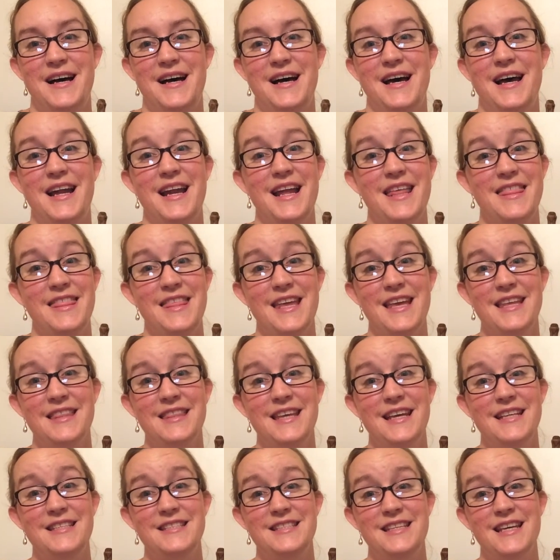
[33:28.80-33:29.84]
And I think
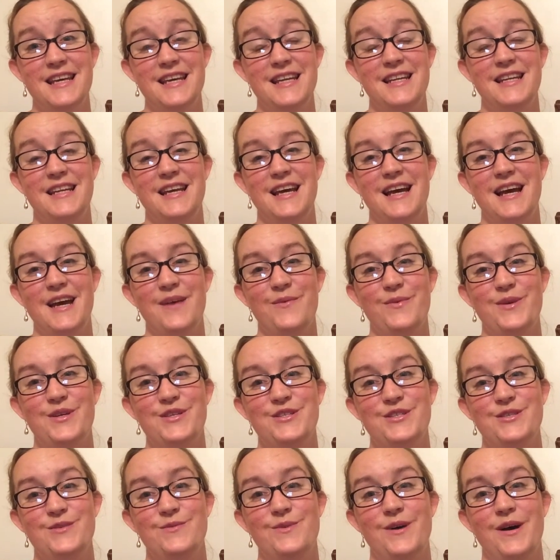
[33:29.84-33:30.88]
that's it. I
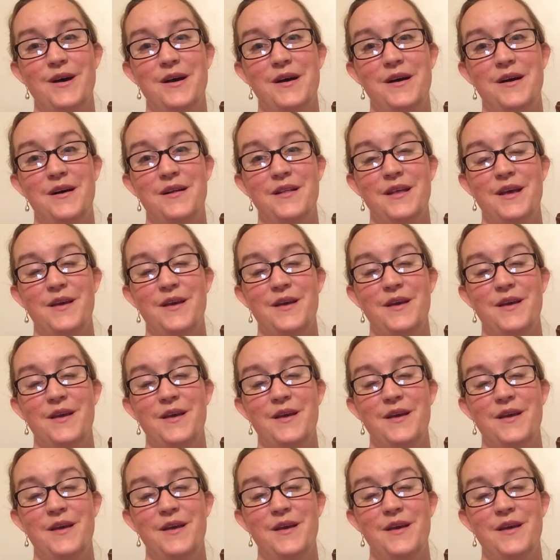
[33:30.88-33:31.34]
wish you all